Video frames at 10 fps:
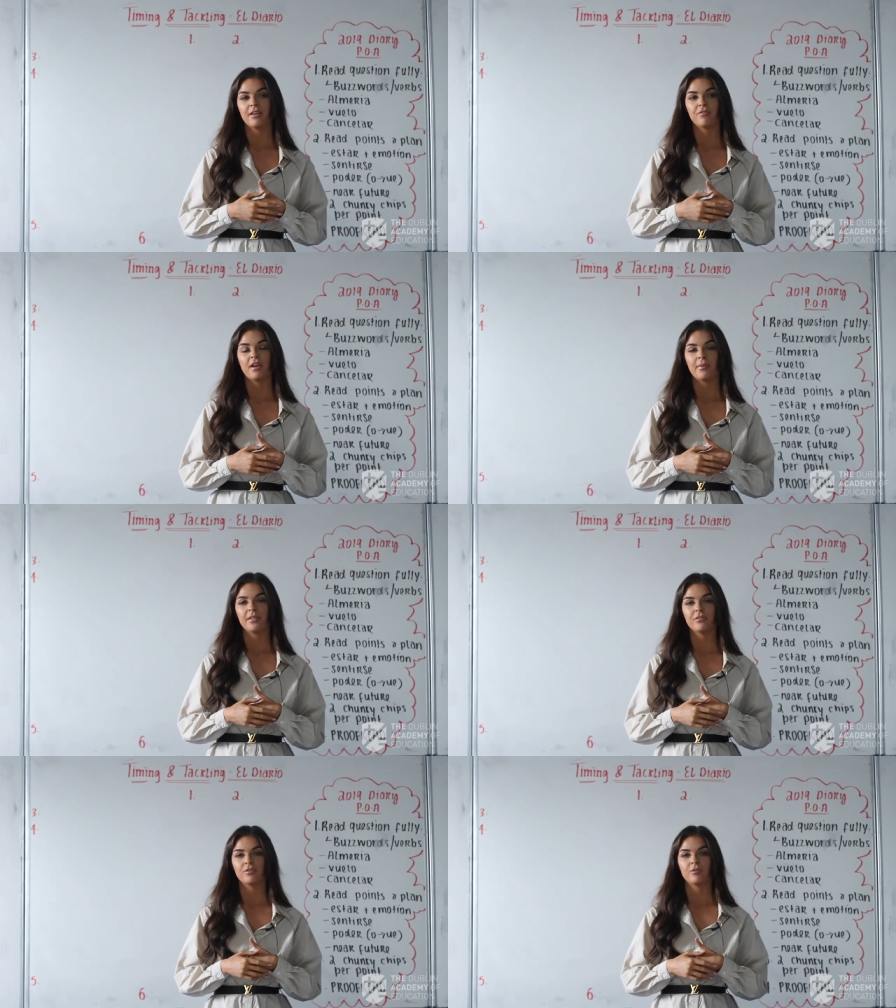if I
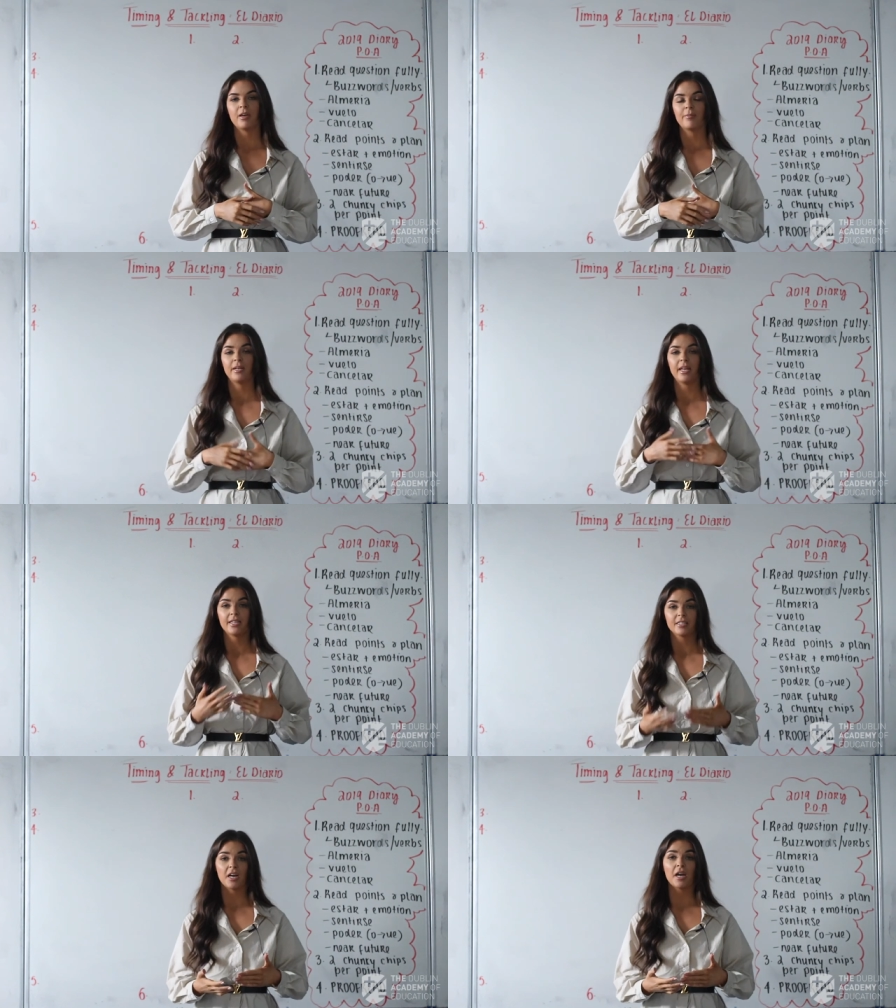went through maybe like
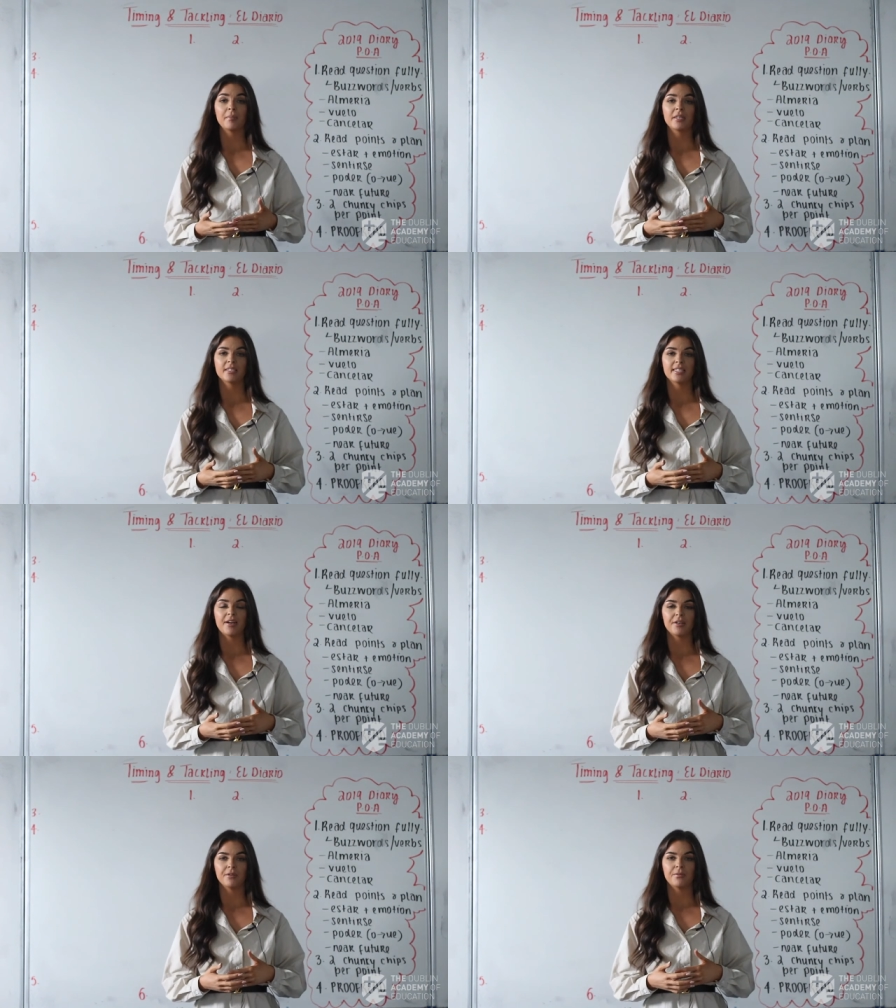a timing
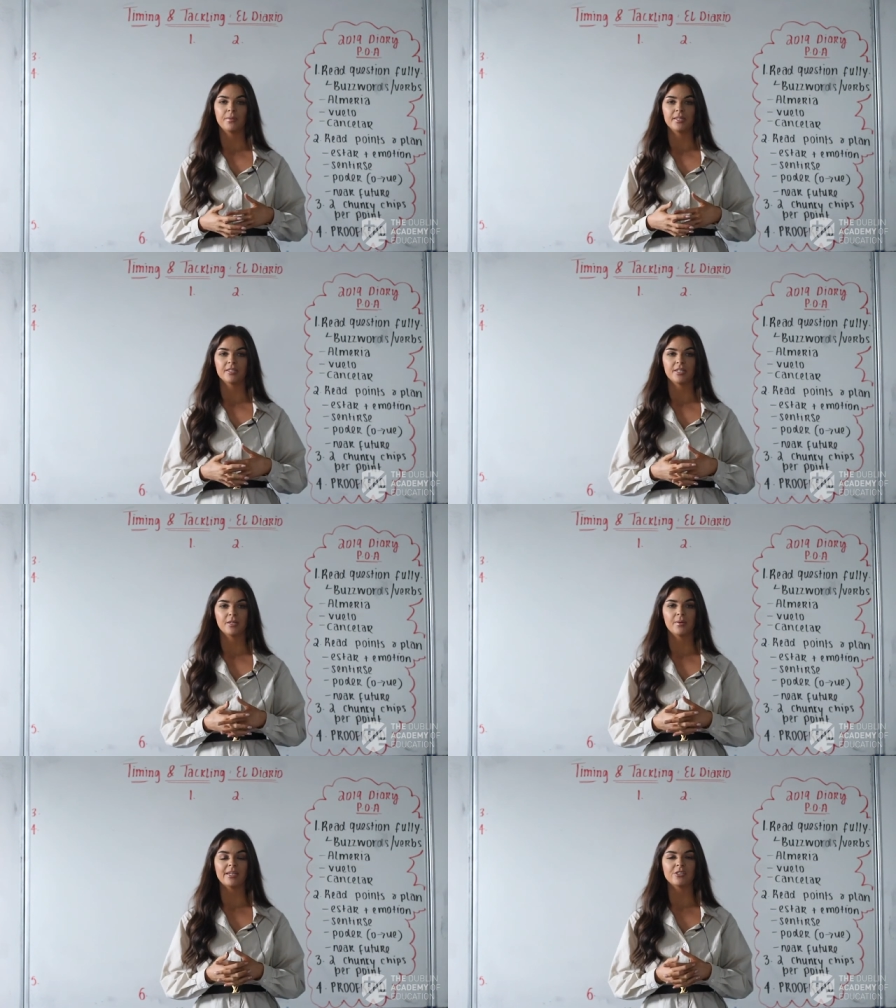scenario with
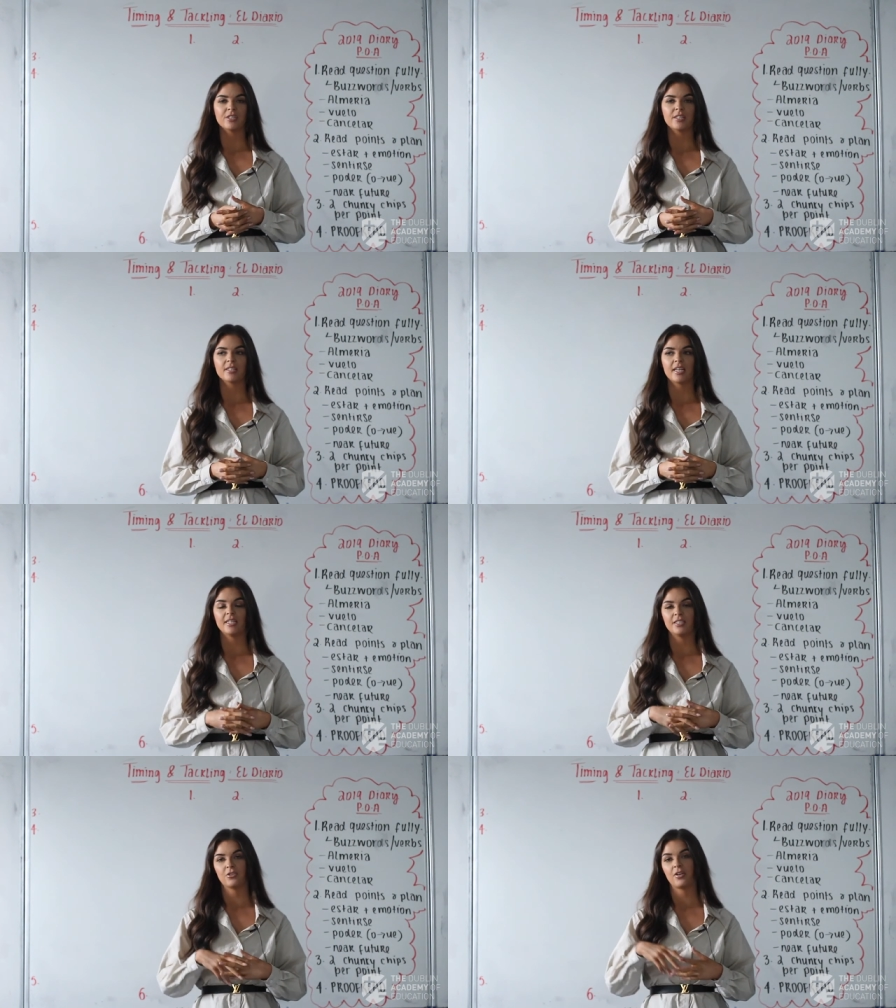certain questions
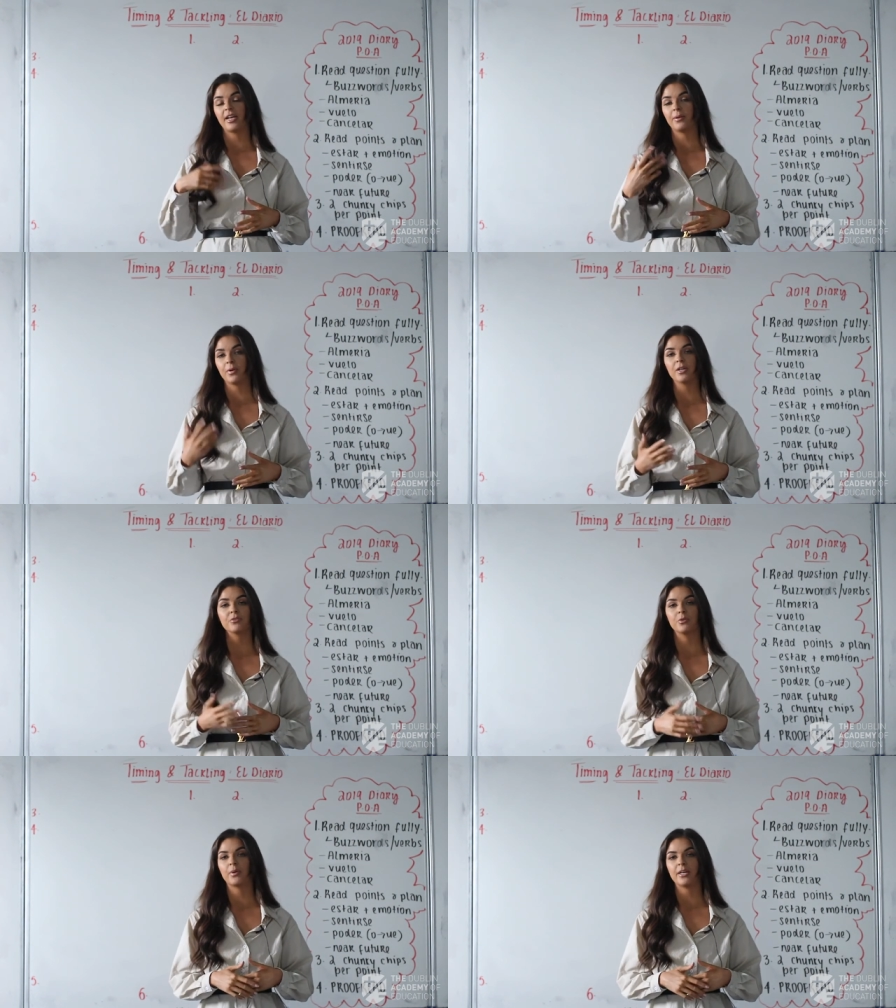and try and work
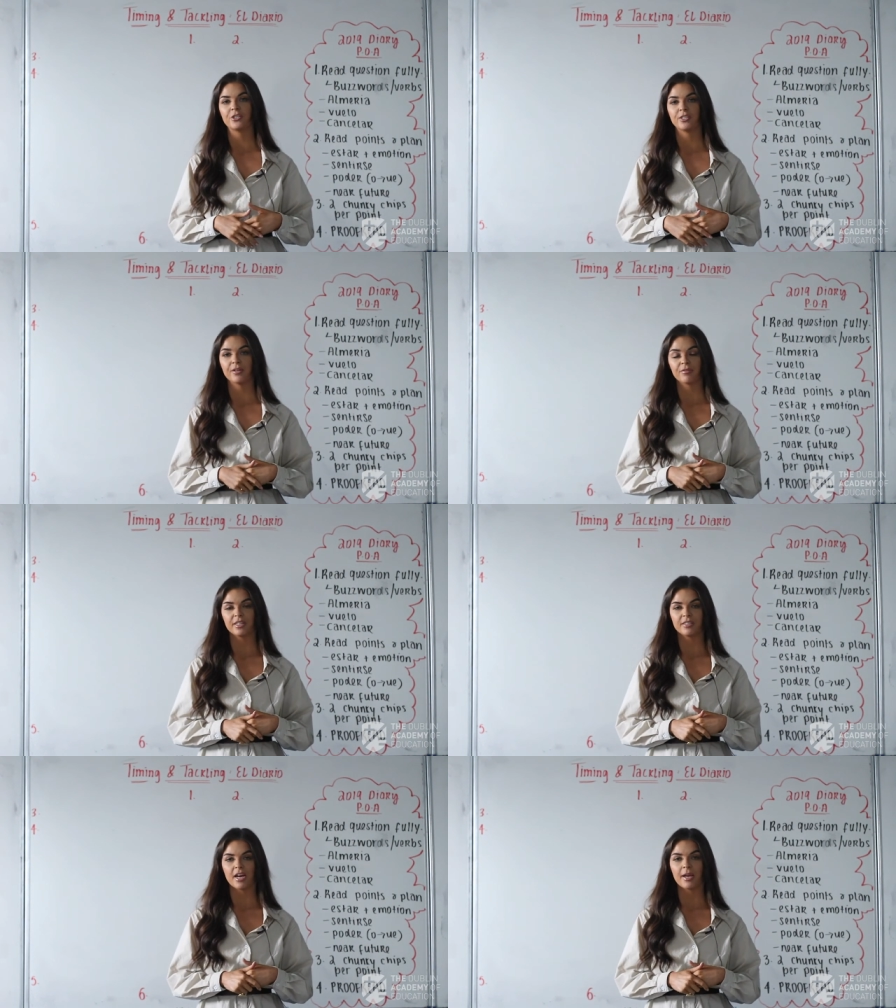through a question in
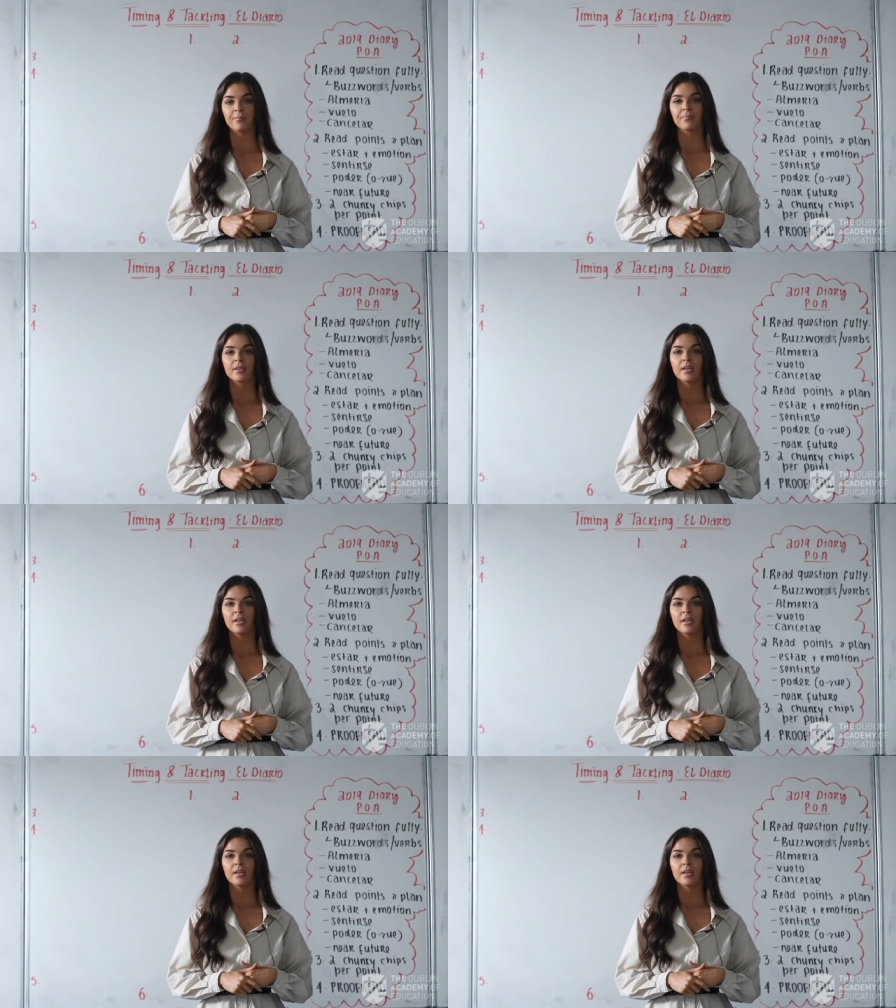real time.